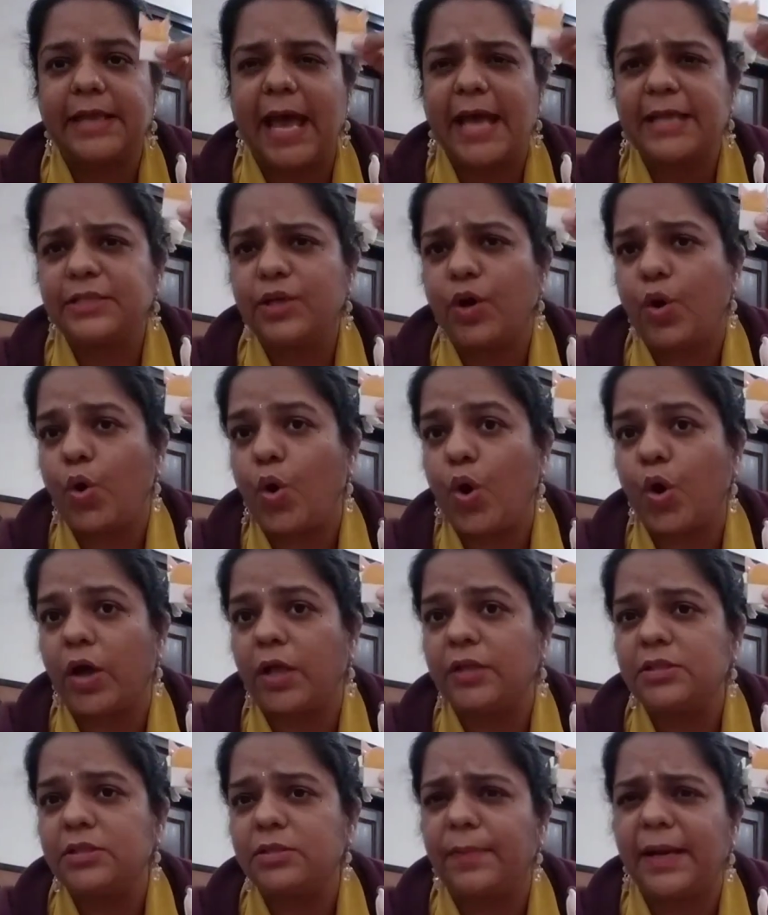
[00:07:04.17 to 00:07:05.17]
has
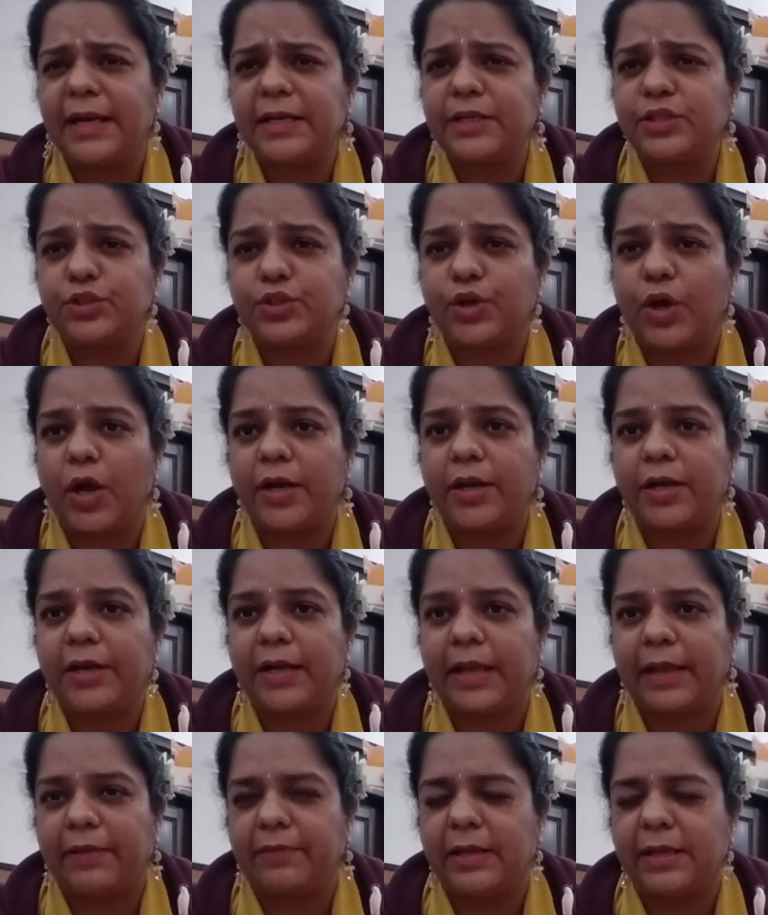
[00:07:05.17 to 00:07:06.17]
horns, but it's not a
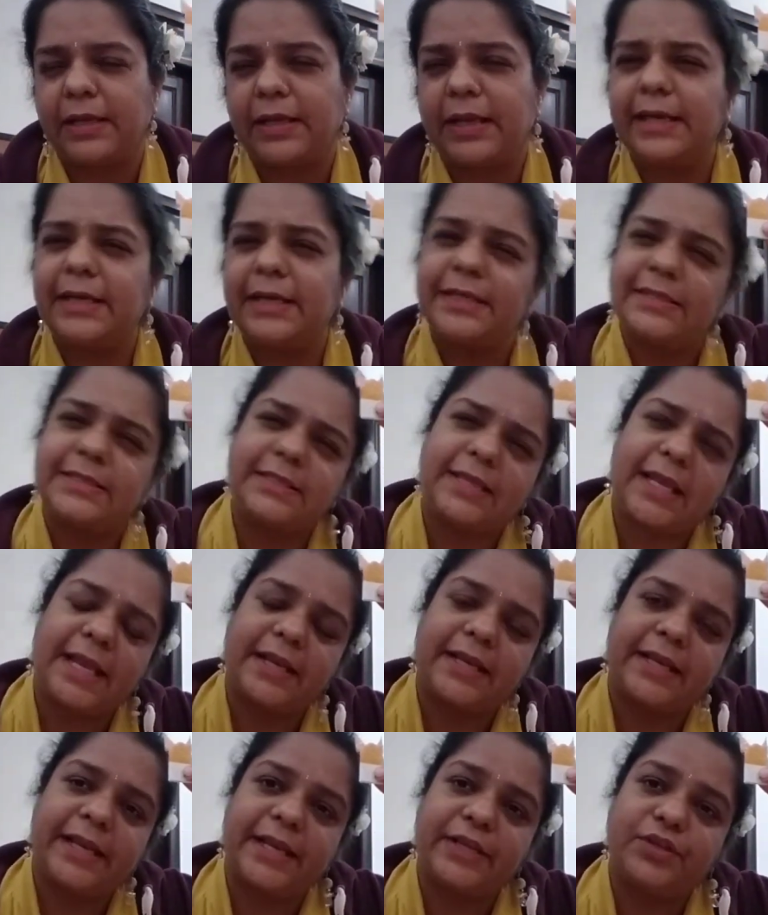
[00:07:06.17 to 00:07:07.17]
devil. It is
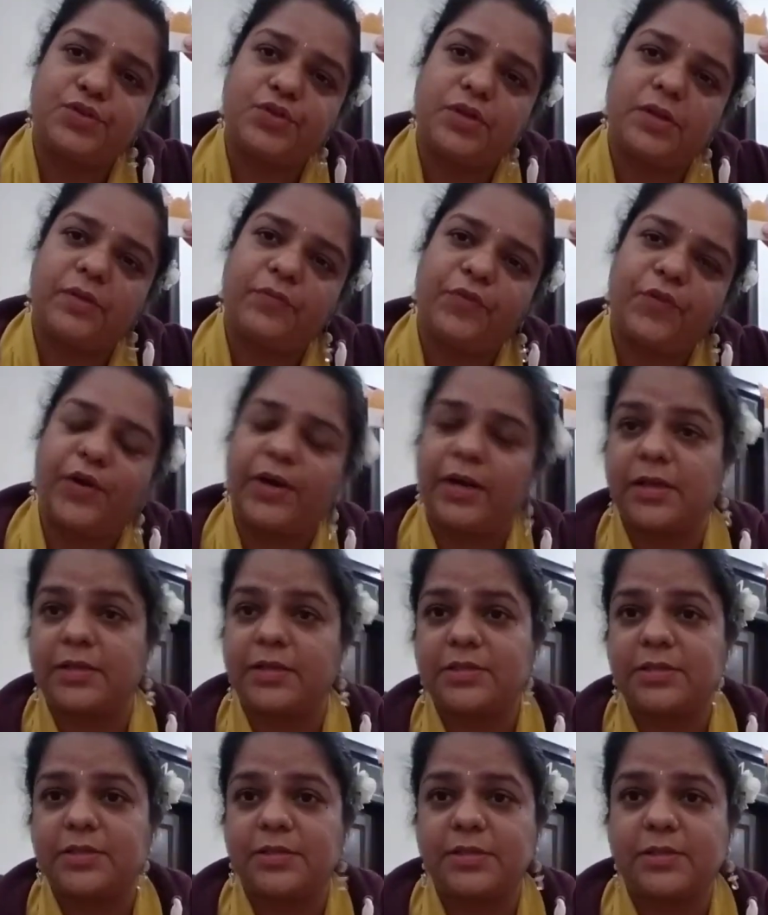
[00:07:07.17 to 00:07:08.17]
an angel for
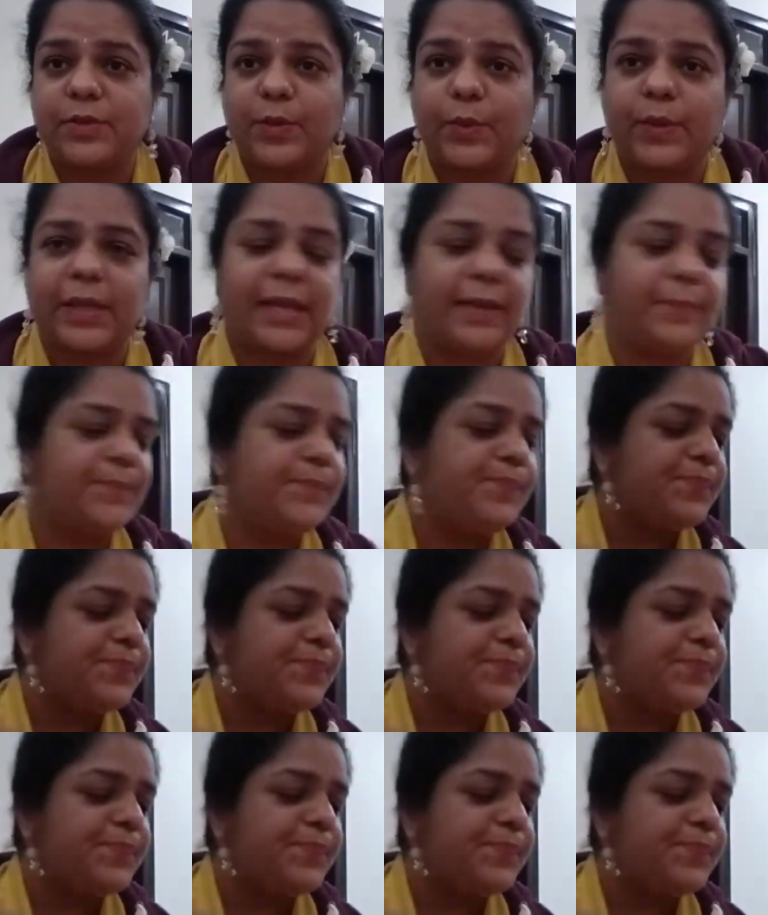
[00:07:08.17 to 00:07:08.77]
us. Okay,